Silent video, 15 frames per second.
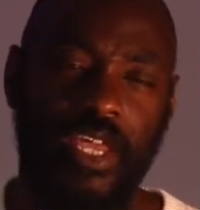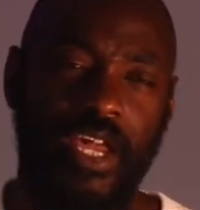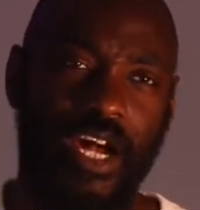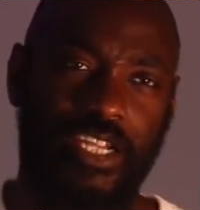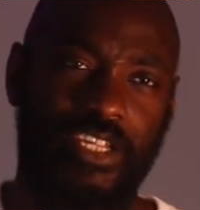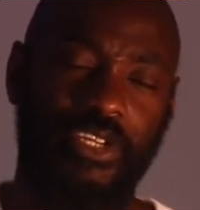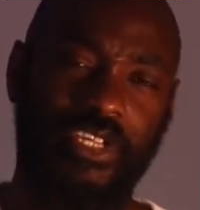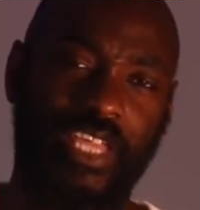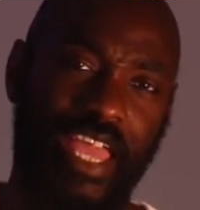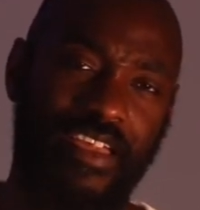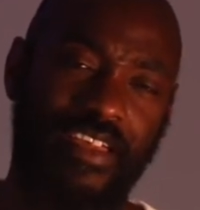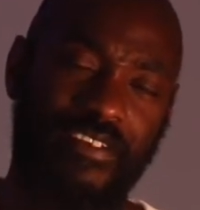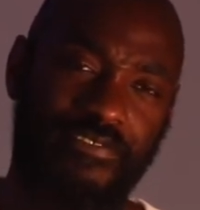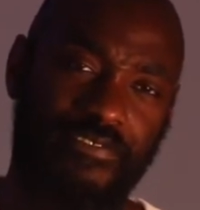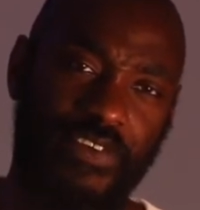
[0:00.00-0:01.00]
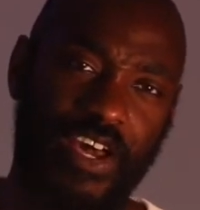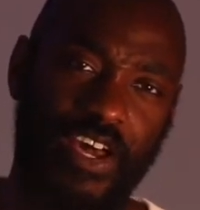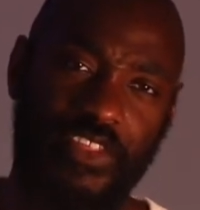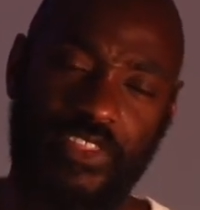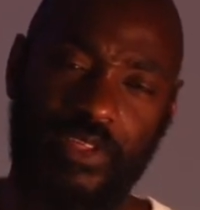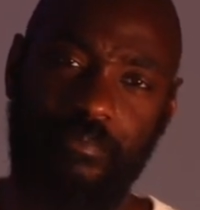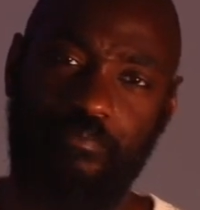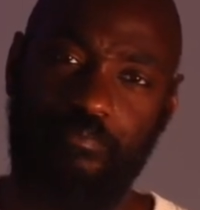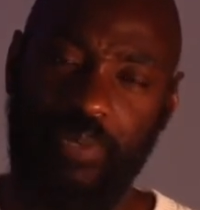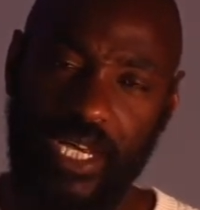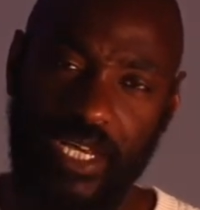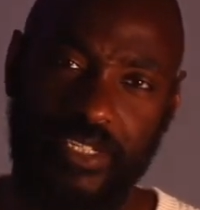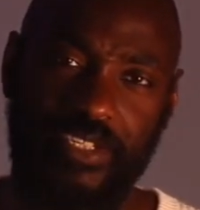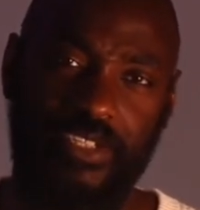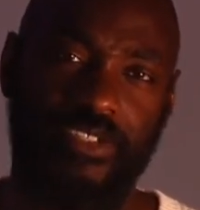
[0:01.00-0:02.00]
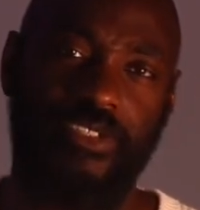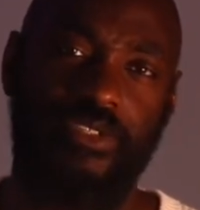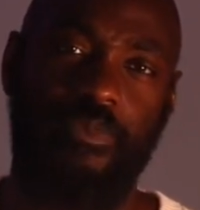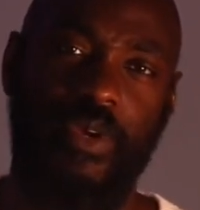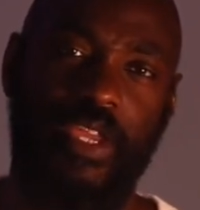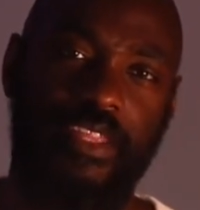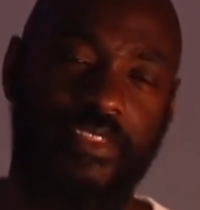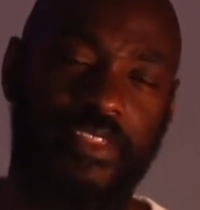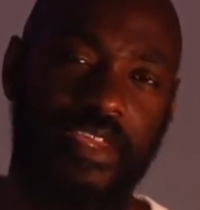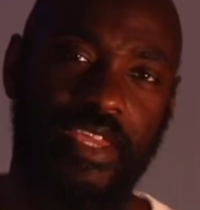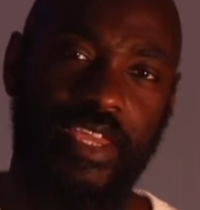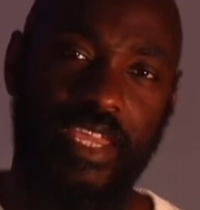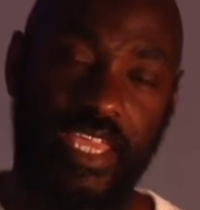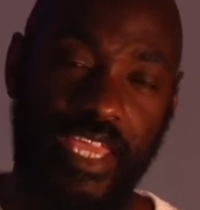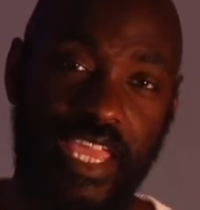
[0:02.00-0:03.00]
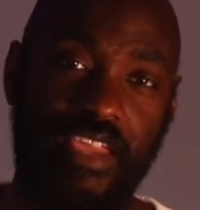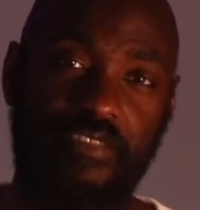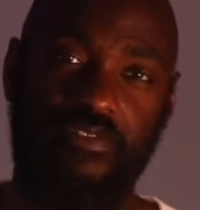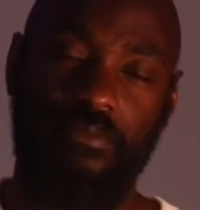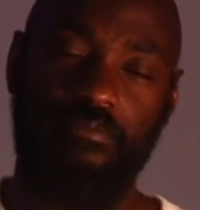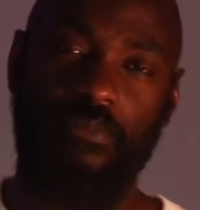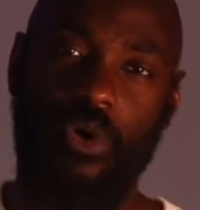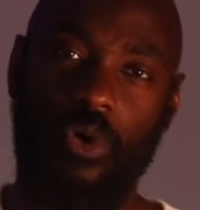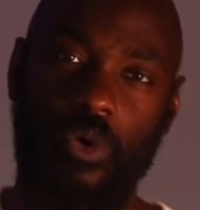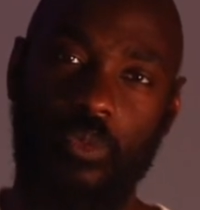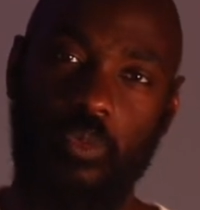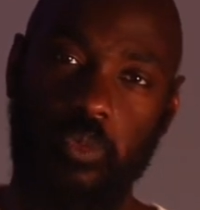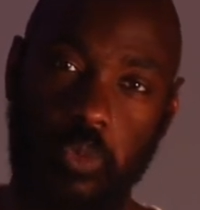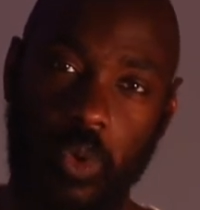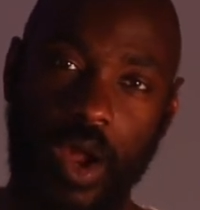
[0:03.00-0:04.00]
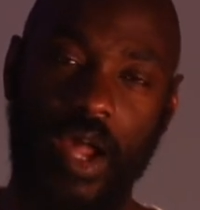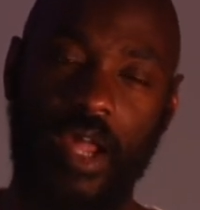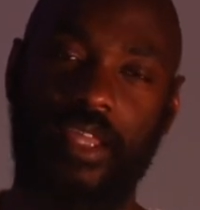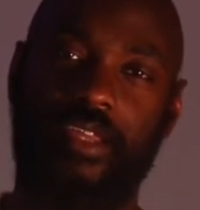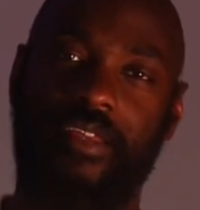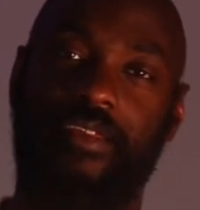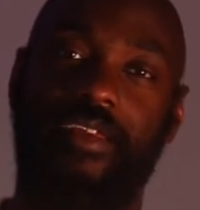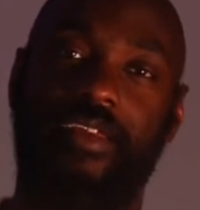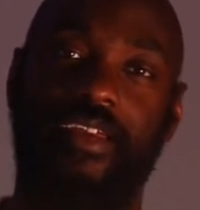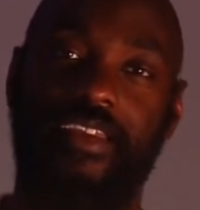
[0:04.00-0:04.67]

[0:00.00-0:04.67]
I could get further burdened with even more work,